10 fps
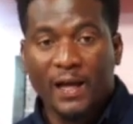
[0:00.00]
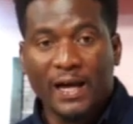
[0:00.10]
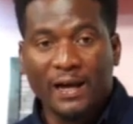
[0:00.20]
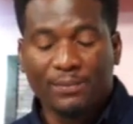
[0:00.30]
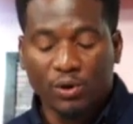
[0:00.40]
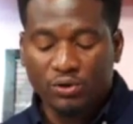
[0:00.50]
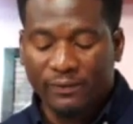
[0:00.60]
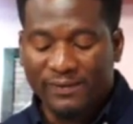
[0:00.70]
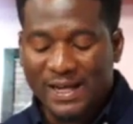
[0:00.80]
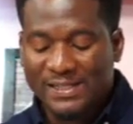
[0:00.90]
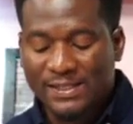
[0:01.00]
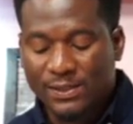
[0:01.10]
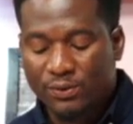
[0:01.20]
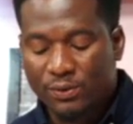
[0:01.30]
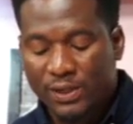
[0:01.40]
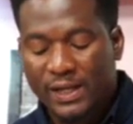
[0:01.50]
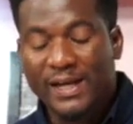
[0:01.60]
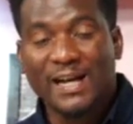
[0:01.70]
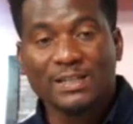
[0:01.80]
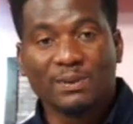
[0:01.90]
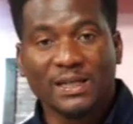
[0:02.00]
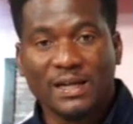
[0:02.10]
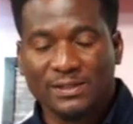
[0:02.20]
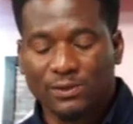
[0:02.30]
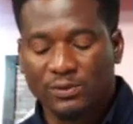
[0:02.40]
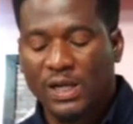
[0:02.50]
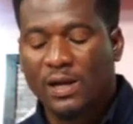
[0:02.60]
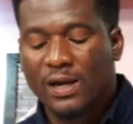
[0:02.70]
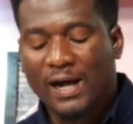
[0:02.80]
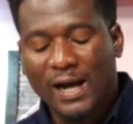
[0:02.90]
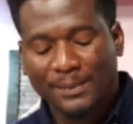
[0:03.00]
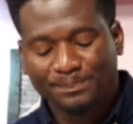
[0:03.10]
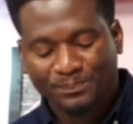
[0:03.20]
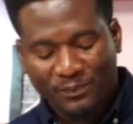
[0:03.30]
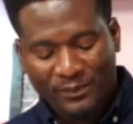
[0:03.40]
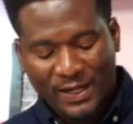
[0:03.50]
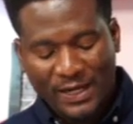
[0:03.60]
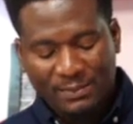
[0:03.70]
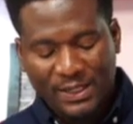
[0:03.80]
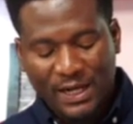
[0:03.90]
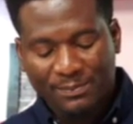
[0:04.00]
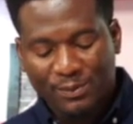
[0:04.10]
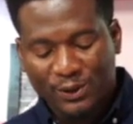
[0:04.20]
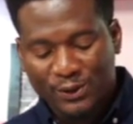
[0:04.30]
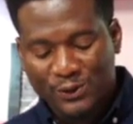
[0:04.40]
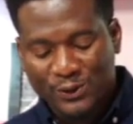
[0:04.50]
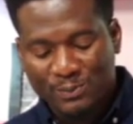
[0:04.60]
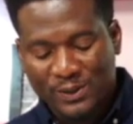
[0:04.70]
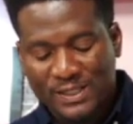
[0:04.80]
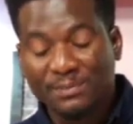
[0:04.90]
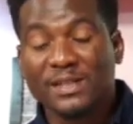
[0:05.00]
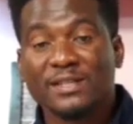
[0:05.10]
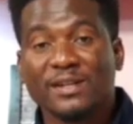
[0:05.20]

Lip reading: because of flats, you know, it has been cancelled. And I'm a happy morning, so sports update